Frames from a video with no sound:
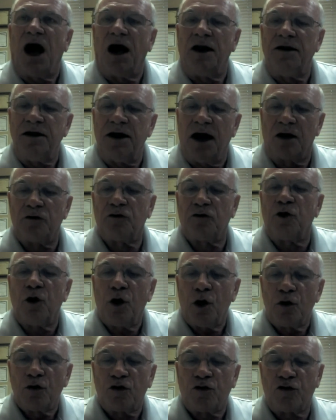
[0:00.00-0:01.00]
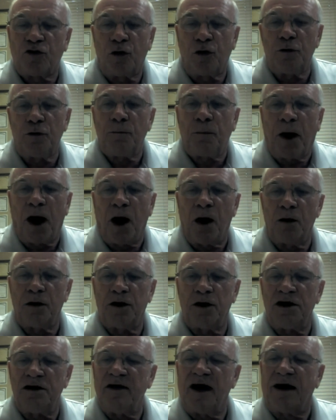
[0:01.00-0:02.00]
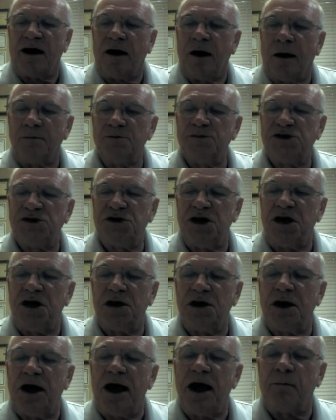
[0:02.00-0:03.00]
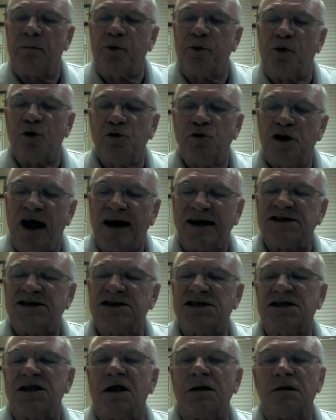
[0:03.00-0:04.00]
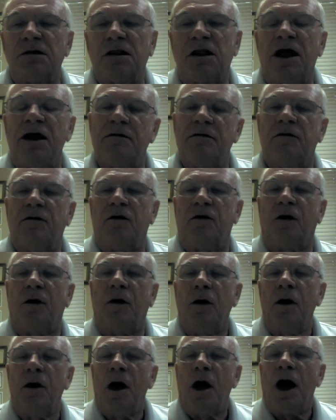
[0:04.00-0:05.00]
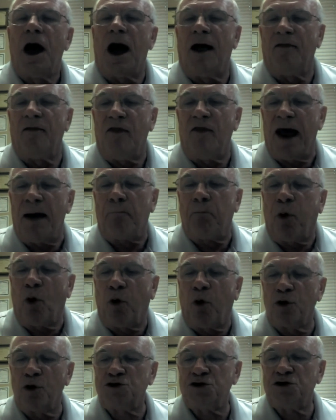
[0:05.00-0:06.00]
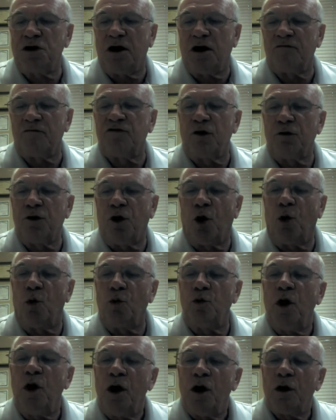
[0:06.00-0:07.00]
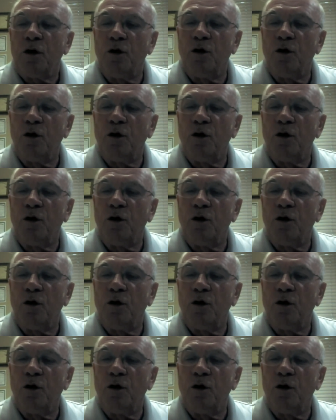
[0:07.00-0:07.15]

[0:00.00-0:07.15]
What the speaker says: another third party that comes in and protects the lender on that portion of the loan